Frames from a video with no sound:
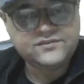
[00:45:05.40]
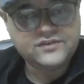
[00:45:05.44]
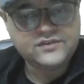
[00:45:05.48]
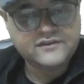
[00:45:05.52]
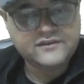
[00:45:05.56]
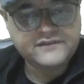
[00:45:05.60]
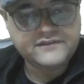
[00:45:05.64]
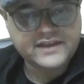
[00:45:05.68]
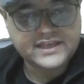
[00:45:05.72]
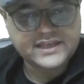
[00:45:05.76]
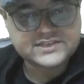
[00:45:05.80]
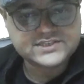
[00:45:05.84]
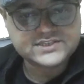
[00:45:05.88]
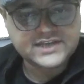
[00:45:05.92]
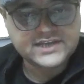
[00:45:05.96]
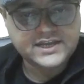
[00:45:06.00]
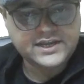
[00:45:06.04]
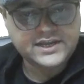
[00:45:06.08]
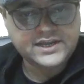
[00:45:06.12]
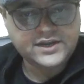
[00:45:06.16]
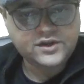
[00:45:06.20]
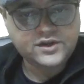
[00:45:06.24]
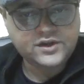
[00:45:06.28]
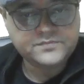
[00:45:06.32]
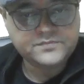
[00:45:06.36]
you have an
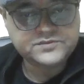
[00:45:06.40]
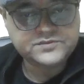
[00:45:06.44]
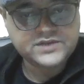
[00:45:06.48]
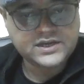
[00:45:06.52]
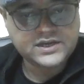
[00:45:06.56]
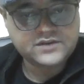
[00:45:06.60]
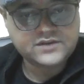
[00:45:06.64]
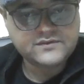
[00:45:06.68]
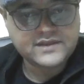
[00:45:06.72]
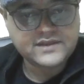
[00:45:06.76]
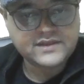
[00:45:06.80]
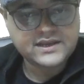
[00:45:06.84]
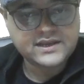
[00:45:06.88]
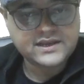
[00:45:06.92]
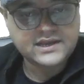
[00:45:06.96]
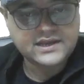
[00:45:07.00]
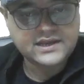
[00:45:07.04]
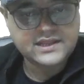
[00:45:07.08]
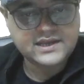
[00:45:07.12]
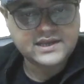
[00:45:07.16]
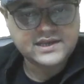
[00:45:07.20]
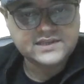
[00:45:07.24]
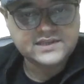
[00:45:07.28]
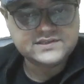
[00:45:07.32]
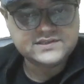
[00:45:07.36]
extended object, you can
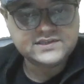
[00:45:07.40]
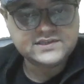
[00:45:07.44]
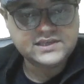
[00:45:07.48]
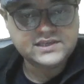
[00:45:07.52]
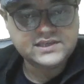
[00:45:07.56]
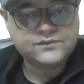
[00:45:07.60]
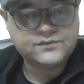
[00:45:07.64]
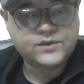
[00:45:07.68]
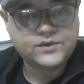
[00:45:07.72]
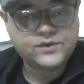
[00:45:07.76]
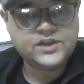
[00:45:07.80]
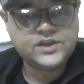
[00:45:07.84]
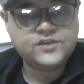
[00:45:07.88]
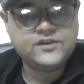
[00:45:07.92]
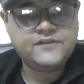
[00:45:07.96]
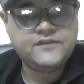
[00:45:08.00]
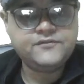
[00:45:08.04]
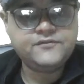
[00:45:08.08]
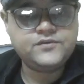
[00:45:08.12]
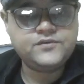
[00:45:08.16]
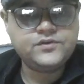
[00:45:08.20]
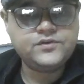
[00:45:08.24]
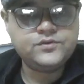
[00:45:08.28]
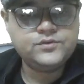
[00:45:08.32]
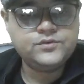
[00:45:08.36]
clearly see what you have
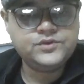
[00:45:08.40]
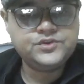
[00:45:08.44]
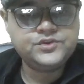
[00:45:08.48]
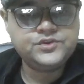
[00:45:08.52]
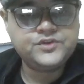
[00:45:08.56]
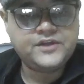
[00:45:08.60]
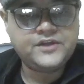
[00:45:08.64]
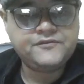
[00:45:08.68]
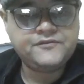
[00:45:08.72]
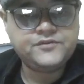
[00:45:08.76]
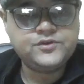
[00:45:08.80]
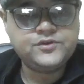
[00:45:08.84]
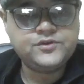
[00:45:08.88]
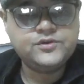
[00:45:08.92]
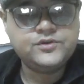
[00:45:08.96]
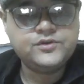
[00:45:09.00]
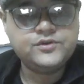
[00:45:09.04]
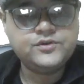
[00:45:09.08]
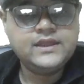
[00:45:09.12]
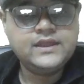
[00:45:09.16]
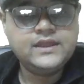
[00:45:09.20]
to do. You have to